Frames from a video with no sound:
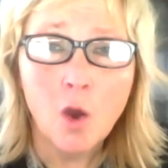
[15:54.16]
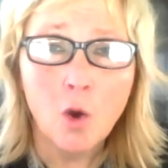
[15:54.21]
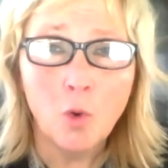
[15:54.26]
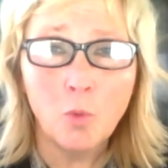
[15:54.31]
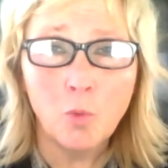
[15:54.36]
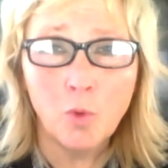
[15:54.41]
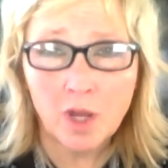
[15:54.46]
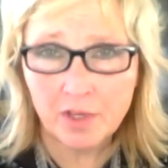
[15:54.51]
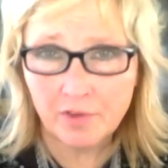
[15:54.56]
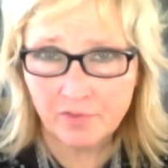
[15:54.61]

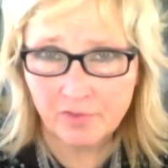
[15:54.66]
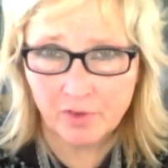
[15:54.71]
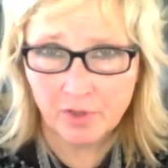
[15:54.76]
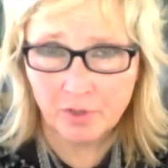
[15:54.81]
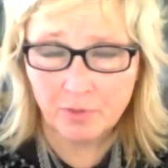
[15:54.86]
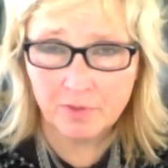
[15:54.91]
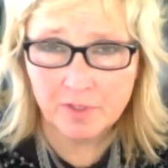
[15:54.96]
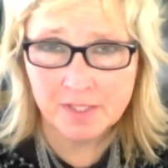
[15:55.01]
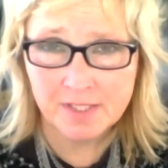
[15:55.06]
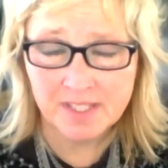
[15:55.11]
What
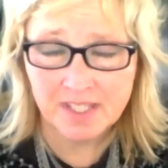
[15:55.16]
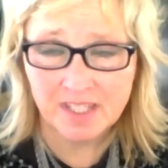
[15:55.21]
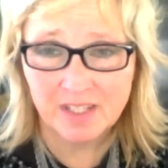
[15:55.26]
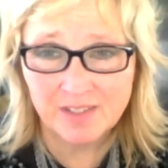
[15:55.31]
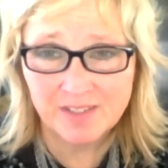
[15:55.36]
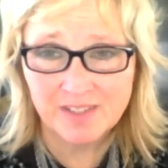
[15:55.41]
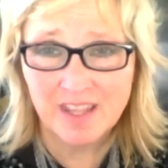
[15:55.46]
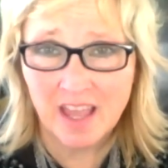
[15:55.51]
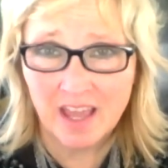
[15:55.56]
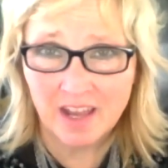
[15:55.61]
frequency
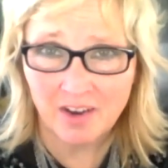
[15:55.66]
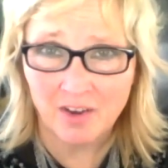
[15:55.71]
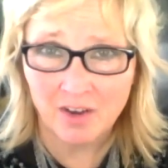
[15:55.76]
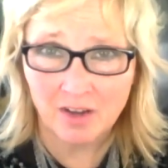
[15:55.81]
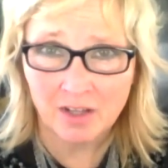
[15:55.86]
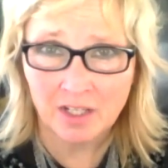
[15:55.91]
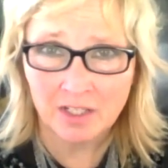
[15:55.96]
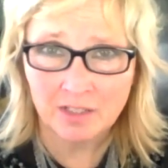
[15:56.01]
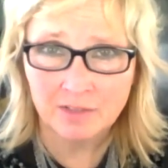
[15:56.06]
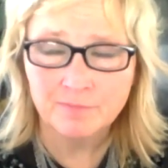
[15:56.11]
is that
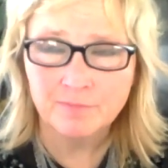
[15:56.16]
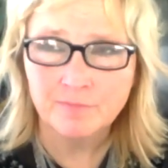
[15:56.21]
on?